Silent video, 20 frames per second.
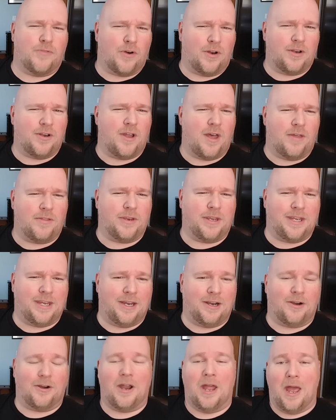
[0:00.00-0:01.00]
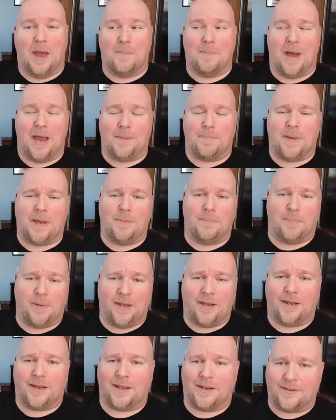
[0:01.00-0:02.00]
for another year might be
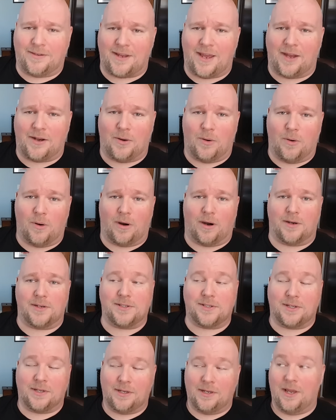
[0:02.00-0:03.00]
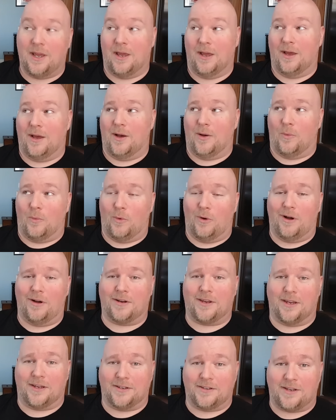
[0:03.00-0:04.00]
beating a dead horse. A
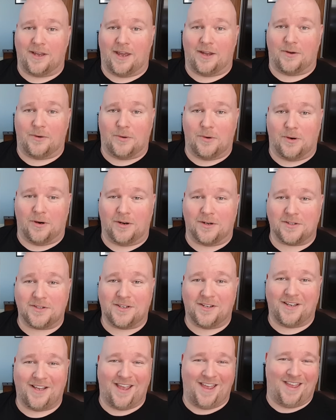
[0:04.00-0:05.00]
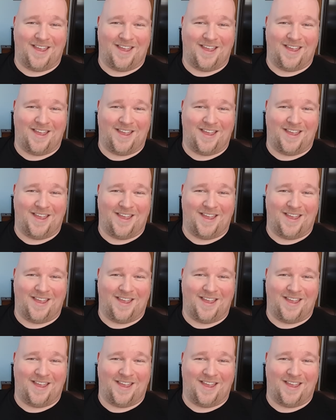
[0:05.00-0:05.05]
walking dead horse.